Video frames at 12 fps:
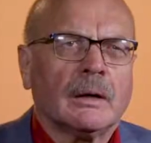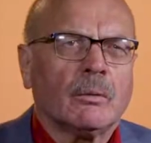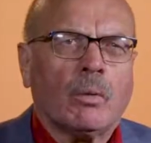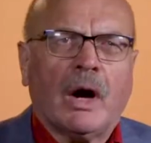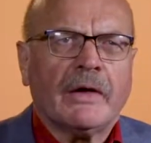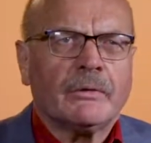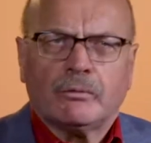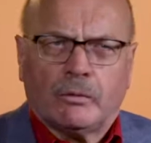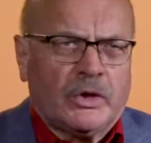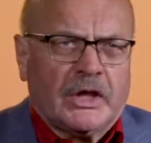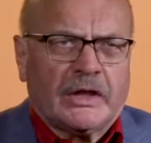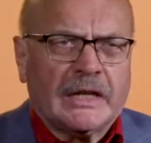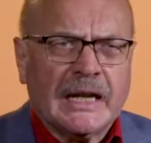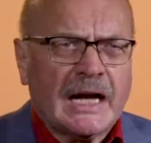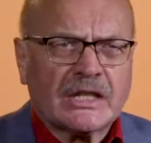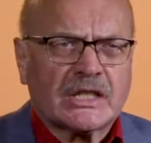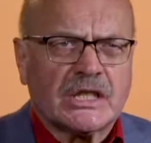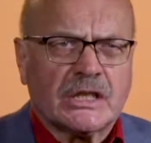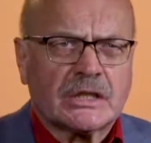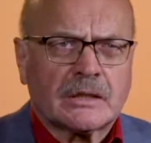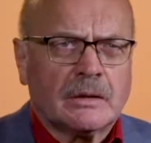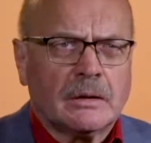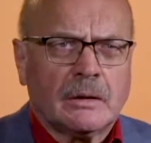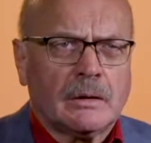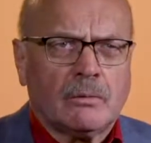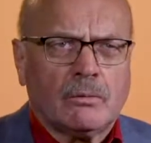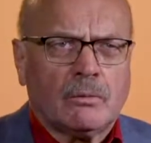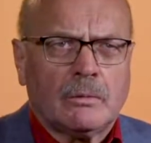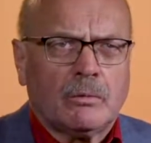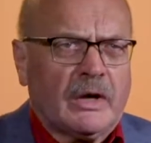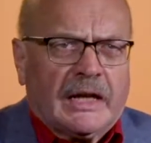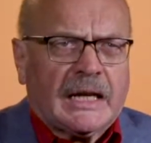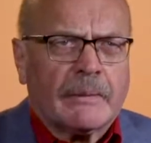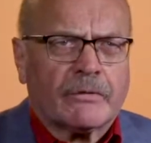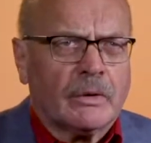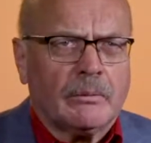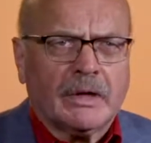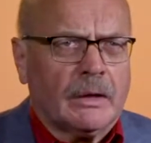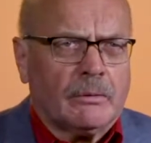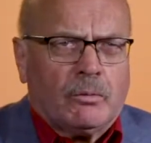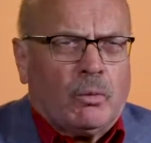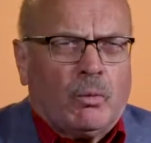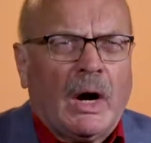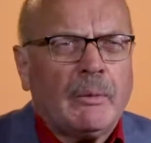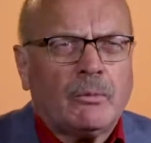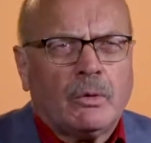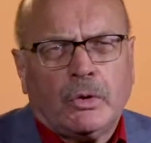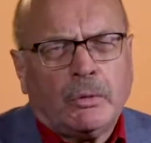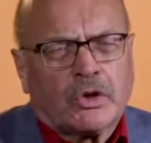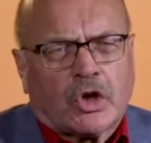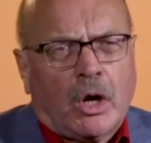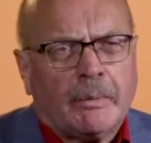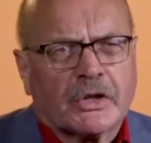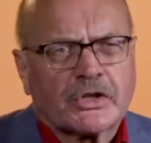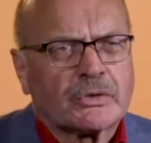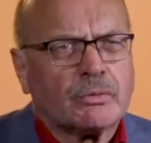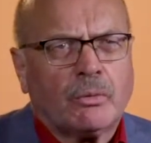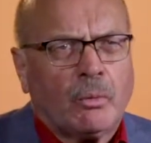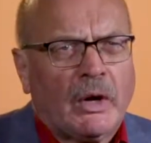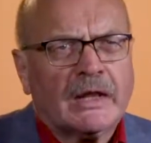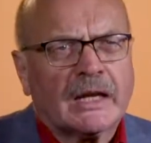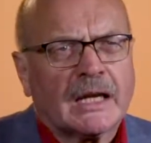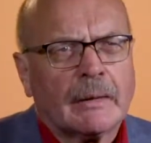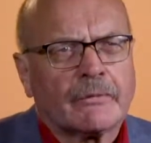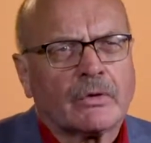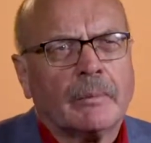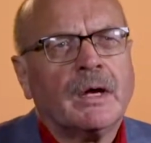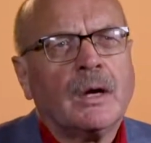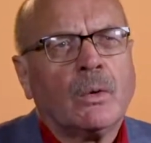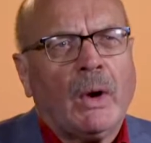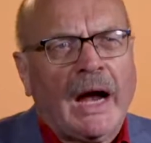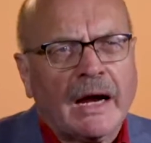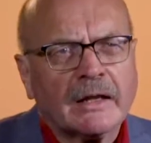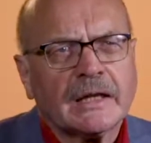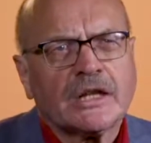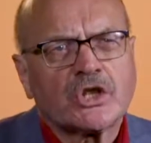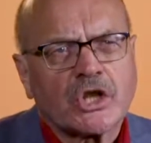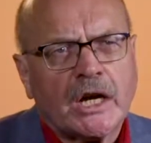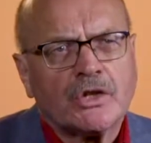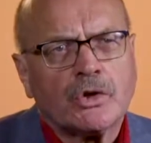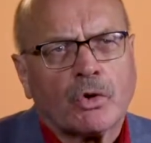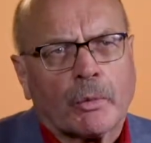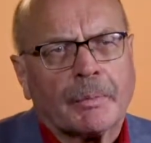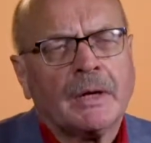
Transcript: whether the Nazis, where did they come from? Who were the communists? Where did they come from? How did they change Europe?